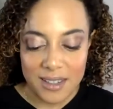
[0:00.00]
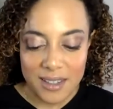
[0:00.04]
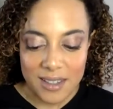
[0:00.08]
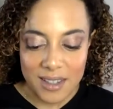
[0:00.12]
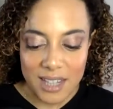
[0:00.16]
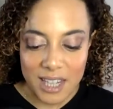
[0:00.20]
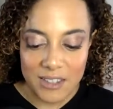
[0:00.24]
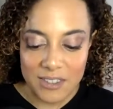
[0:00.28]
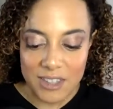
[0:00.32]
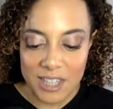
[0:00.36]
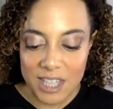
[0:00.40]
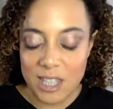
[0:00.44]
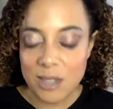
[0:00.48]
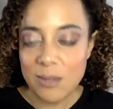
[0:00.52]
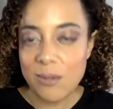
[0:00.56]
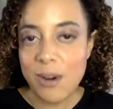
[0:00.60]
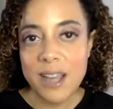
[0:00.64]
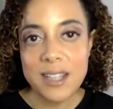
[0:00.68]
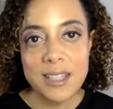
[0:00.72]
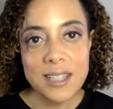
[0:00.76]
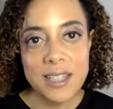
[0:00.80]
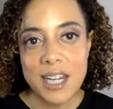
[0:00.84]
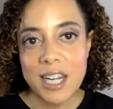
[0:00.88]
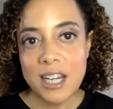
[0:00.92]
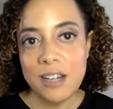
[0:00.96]
if this is
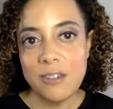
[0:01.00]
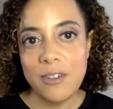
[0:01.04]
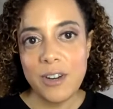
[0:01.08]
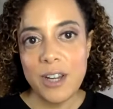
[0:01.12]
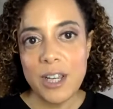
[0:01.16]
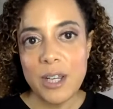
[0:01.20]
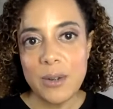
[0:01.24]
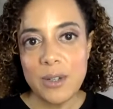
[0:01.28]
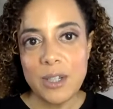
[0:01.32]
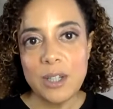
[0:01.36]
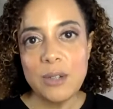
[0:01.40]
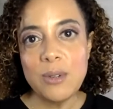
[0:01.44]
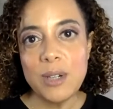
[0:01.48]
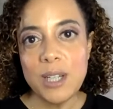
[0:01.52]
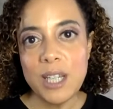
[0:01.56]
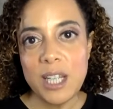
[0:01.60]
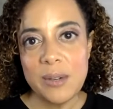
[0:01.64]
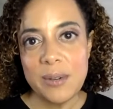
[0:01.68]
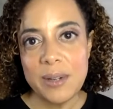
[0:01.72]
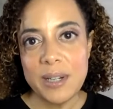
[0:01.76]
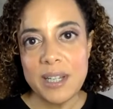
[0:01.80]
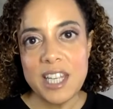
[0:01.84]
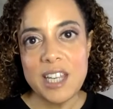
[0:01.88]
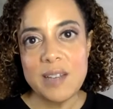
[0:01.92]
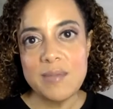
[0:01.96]
resonating for you and you really
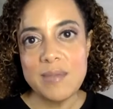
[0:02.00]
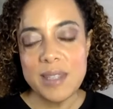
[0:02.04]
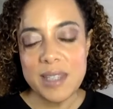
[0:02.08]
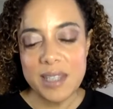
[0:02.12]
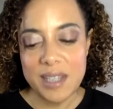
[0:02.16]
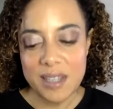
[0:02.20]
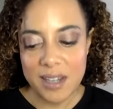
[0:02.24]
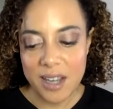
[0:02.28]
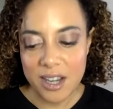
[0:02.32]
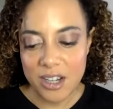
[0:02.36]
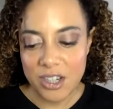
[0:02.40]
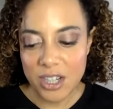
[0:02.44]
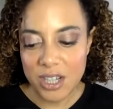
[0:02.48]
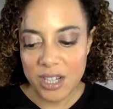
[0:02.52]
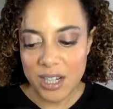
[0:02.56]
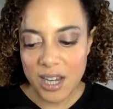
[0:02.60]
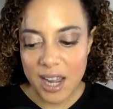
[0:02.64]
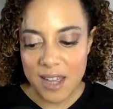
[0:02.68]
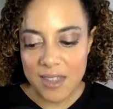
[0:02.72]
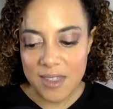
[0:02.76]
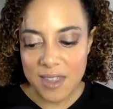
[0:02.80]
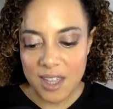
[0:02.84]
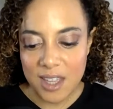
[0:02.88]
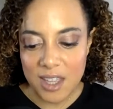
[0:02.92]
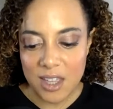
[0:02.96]
want to keep this connection,
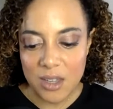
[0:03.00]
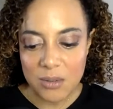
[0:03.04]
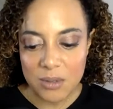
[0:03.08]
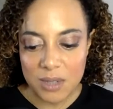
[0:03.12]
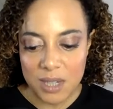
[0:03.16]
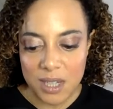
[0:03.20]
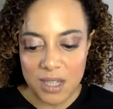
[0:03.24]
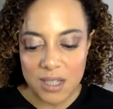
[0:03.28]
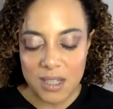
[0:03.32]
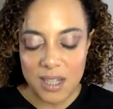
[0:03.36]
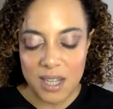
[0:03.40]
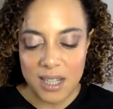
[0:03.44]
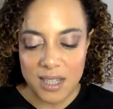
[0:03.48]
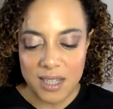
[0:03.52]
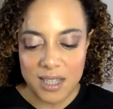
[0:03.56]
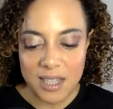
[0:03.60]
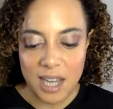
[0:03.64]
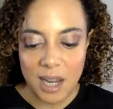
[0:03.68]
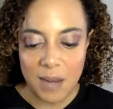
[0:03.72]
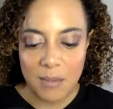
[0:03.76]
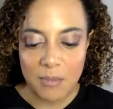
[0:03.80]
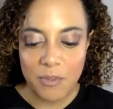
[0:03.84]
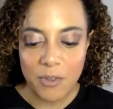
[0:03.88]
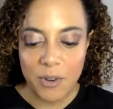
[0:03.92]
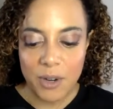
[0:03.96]
I think it's
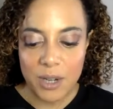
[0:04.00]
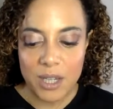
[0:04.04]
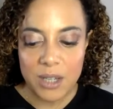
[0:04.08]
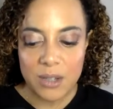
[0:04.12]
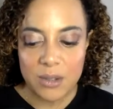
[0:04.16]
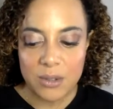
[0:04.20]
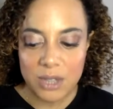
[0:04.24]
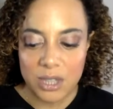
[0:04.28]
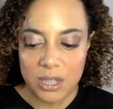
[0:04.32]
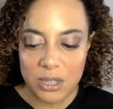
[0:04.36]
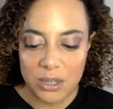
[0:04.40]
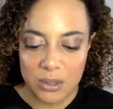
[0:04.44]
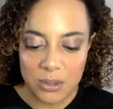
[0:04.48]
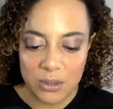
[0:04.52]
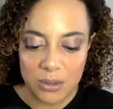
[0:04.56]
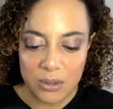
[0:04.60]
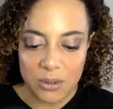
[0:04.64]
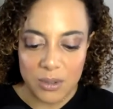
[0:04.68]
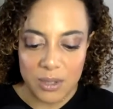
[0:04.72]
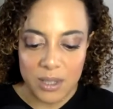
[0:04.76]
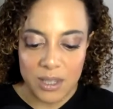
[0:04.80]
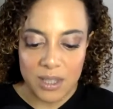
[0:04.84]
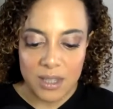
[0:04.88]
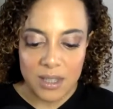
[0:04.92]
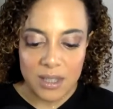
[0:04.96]
time for you to,
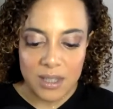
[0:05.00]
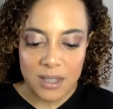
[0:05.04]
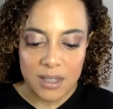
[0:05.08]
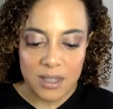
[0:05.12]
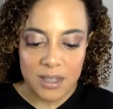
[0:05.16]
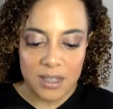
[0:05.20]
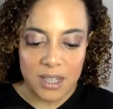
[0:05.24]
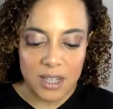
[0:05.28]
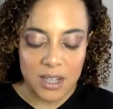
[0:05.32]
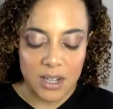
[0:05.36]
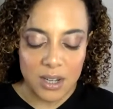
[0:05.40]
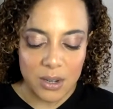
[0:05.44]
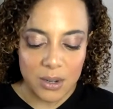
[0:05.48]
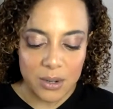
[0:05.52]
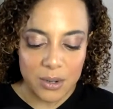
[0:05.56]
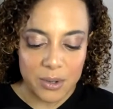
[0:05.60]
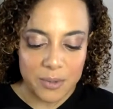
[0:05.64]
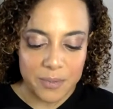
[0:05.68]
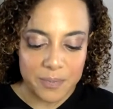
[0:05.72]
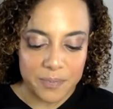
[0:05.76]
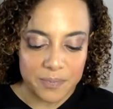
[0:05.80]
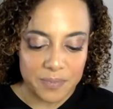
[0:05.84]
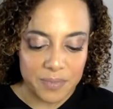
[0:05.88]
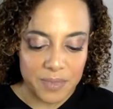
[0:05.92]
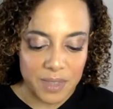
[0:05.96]

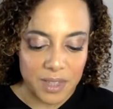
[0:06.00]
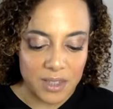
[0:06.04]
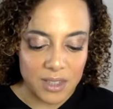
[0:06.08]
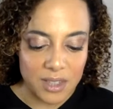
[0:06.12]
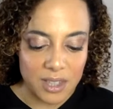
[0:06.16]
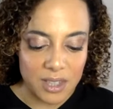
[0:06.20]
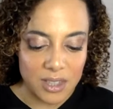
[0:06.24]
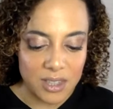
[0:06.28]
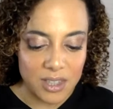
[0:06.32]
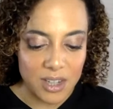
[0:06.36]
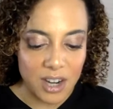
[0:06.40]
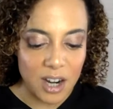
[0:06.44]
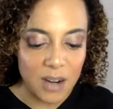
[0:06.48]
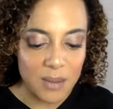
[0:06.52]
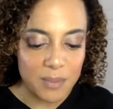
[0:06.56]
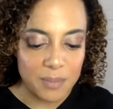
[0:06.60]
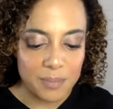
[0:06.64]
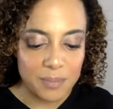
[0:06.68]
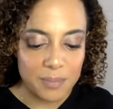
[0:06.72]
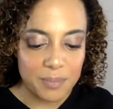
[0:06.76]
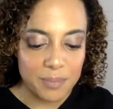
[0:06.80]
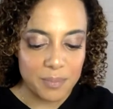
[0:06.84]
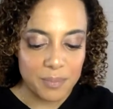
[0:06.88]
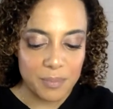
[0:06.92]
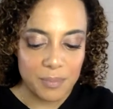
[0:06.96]
to start
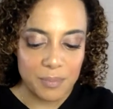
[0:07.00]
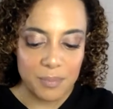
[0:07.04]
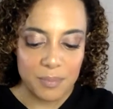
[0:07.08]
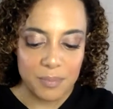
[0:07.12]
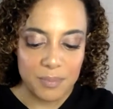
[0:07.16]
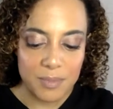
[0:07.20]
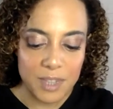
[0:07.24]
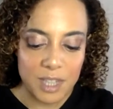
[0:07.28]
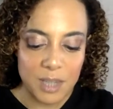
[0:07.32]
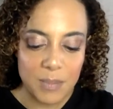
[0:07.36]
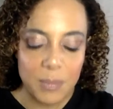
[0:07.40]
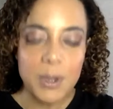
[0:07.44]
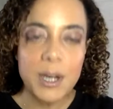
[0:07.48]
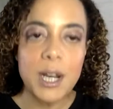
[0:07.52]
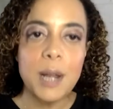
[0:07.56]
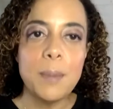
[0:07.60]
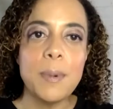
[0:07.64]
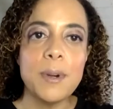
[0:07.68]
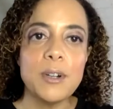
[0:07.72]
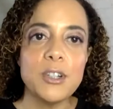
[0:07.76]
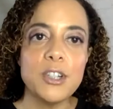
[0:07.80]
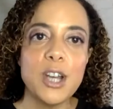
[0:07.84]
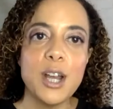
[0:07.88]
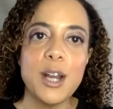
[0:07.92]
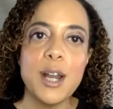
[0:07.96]
to put up
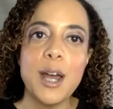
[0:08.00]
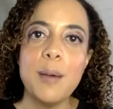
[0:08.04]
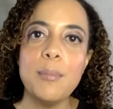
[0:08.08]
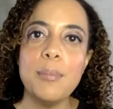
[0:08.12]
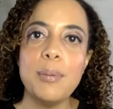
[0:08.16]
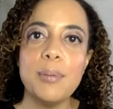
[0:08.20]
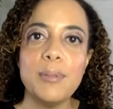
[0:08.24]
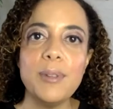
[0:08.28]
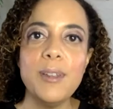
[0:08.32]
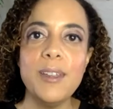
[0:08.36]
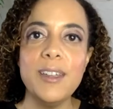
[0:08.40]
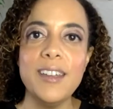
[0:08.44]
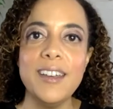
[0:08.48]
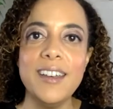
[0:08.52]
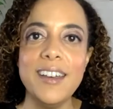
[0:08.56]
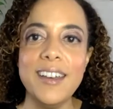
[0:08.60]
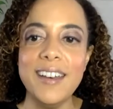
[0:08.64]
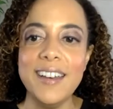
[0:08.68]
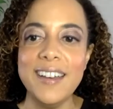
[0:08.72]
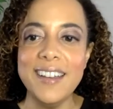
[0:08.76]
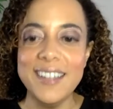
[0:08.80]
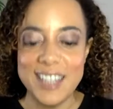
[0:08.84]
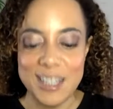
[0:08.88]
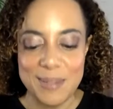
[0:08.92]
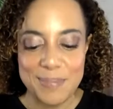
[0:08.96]
or shut up.
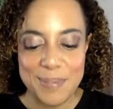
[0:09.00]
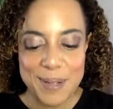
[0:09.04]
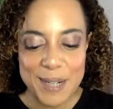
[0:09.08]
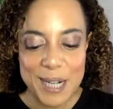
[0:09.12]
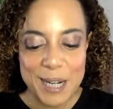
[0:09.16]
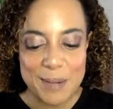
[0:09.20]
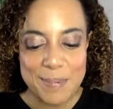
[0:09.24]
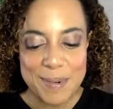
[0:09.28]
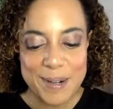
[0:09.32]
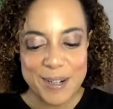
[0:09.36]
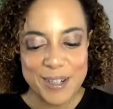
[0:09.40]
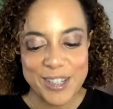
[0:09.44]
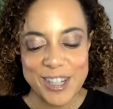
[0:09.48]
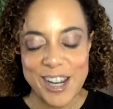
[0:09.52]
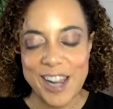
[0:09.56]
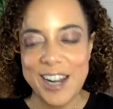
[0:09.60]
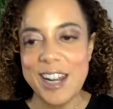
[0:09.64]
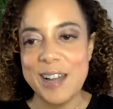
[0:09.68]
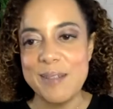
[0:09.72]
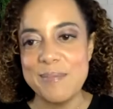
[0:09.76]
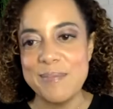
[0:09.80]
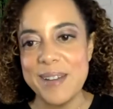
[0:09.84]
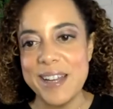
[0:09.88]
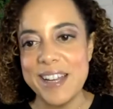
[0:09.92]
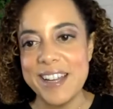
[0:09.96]
To put up or shut
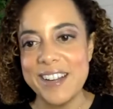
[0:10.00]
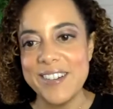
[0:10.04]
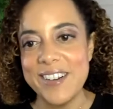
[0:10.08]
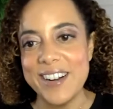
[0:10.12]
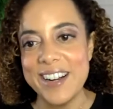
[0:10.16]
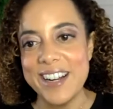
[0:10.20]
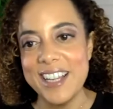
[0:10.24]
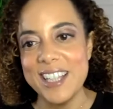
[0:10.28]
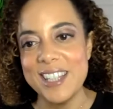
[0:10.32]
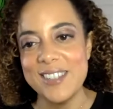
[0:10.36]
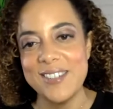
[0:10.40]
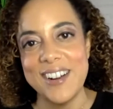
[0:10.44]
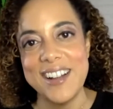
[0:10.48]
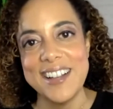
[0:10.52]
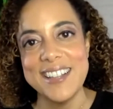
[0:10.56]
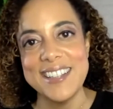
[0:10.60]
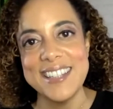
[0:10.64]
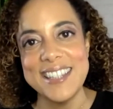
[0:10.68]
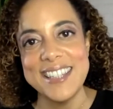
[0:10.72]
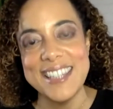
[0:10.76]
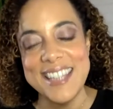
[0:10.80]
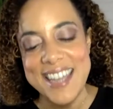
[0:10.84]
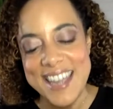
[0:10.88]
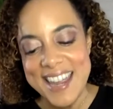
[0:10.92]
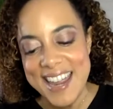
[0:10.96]
up, my Aquarius
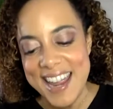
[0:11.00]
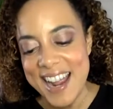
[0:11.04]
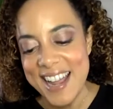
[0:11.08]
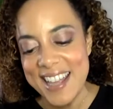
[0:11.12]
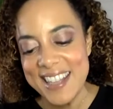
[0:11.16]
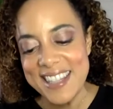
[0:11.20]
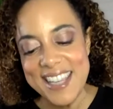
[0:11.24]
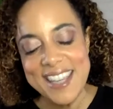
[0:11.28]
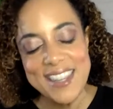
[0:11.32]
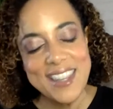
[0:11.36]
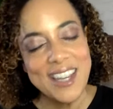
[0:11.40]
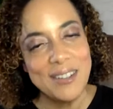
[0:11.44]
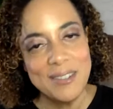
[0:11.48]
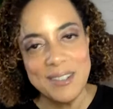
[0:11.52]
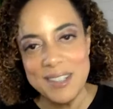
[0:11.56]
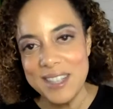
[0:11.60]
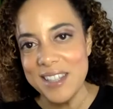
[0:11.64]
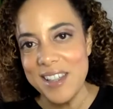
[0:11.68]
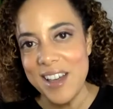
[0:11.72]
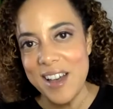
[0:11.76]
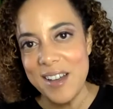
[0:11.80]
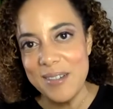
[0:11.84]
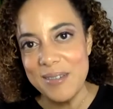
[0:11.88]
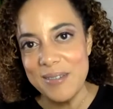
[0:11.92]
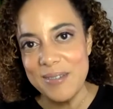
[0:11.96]
friends. I say that with
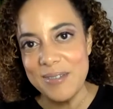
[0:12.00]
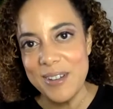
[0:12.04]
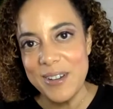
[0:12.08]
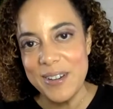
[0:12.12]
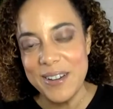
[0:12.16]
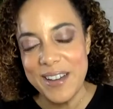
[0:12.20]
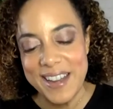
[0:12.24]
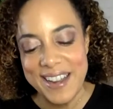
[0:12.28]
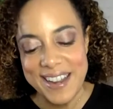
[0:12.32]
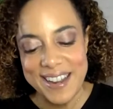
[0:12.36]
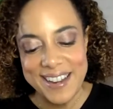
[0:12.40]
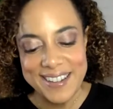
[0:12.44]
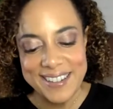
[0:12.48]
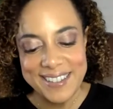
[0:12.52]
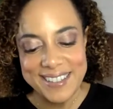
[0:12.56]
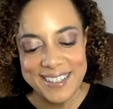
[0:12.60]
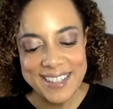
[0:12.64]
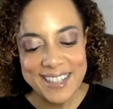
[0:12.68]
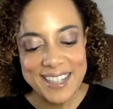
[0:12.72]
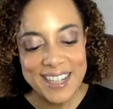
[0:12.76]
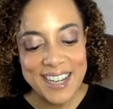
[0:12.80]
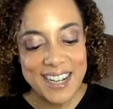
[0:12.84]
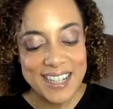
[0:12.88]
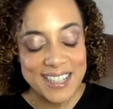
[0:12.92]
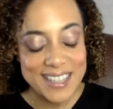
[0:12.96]
love, okay?
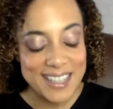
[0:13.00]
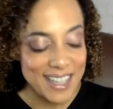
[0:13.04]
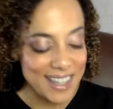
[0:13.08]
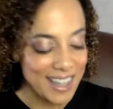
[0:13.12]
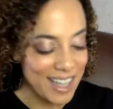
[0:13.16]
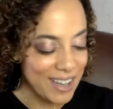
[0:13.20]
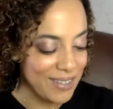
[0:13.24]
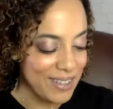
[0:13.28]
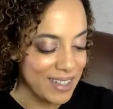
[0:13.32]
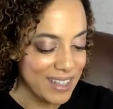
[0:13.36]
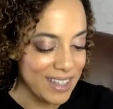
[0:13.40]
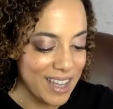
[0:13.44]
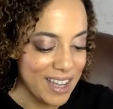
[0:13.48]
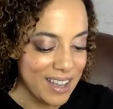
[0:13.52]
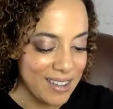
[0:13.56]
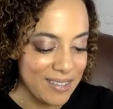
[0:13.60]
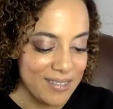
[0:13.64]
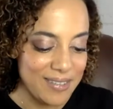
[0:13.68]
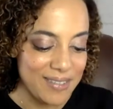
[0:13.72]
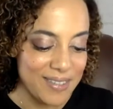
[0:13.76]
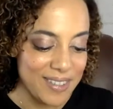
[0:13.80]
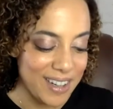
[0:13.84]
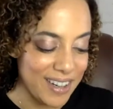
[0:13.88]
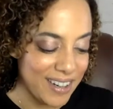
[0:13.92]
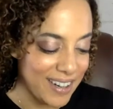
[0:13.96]
I say that with love.
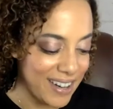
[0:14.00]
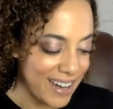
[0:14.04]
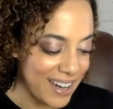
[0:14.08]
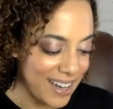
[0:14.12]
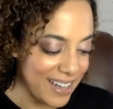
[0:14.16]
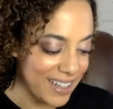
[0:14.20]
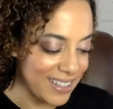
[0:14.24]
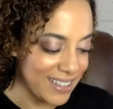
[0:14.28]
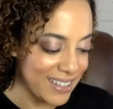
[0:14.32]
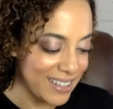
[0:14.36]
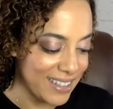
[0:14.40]
All right.